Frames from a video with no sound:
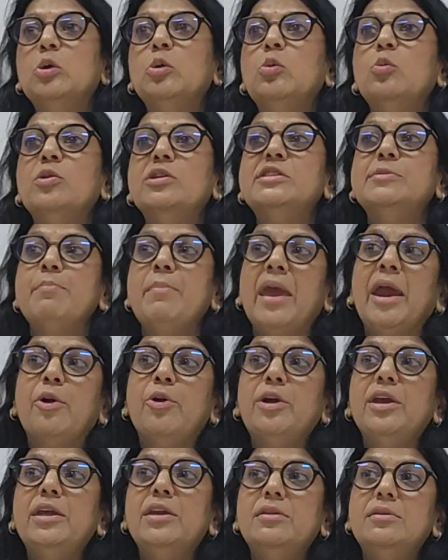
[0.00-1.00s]
who was
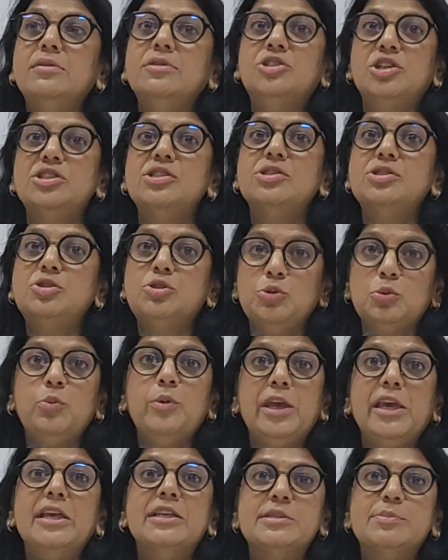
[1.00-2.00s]
married just 2
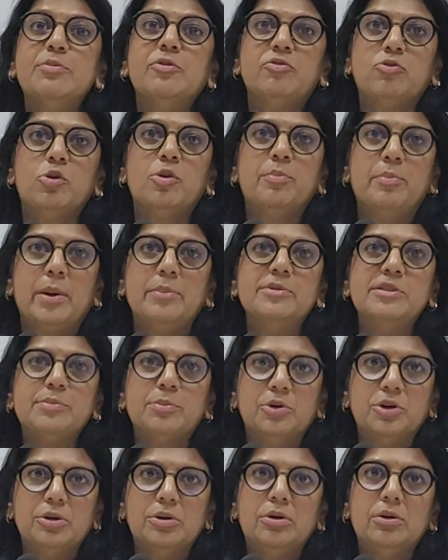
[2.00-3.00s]
weeks before Mom's
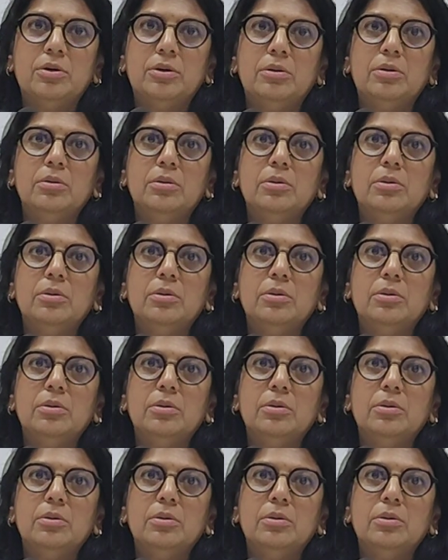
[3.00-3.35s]
murder.